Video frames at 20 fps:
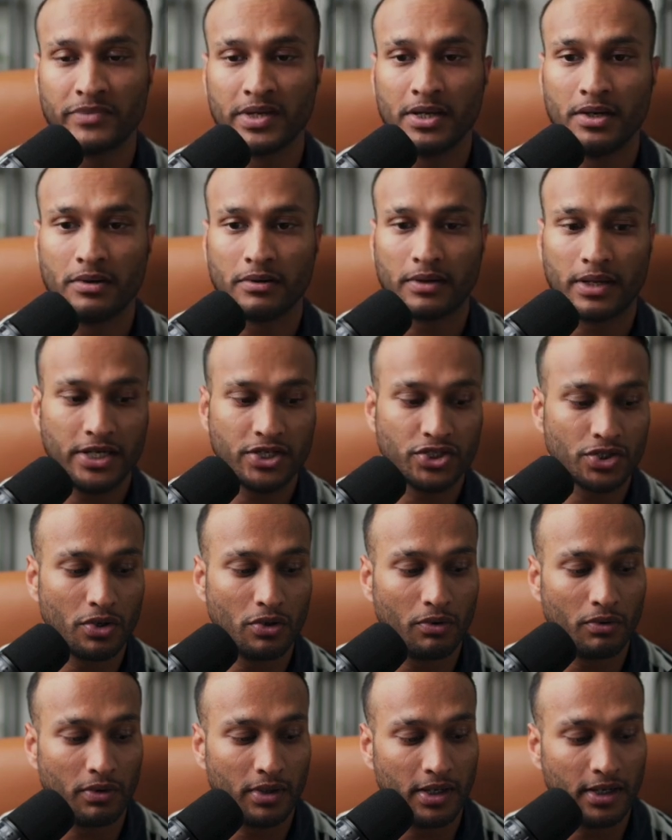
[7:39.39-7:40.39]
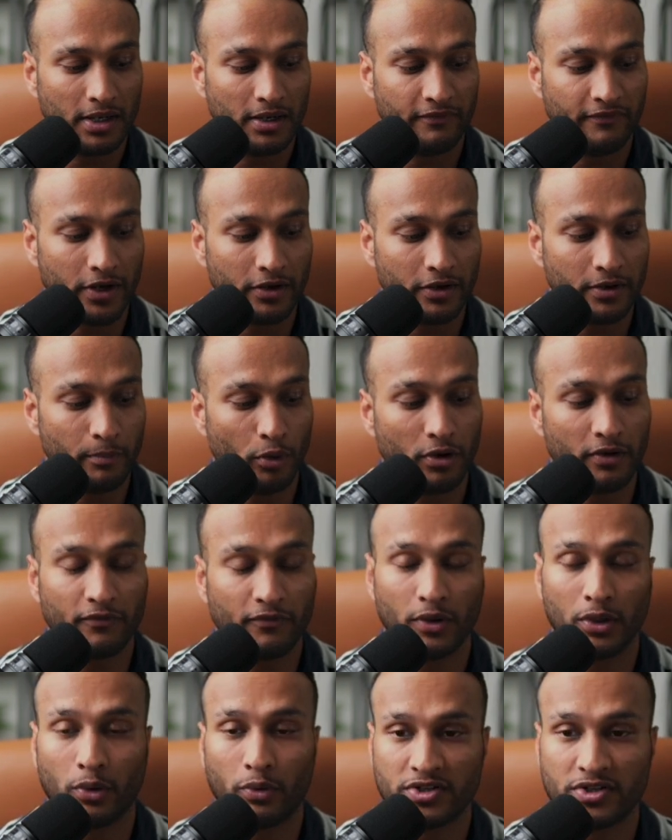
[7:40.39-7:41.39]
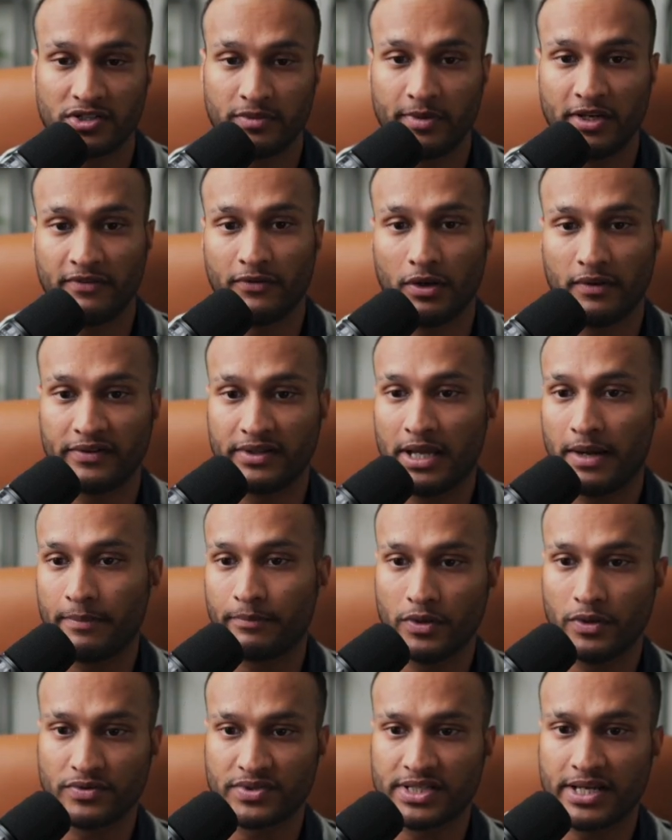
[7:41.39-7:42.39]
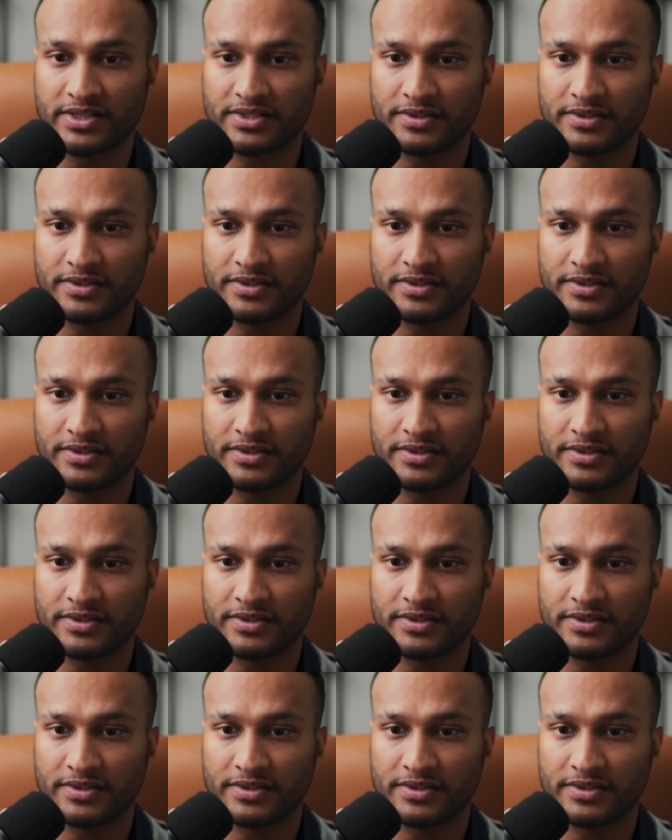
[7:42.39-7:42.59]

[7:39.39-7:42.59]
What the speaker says: Okay, so very important for lawyers to be involved in that process.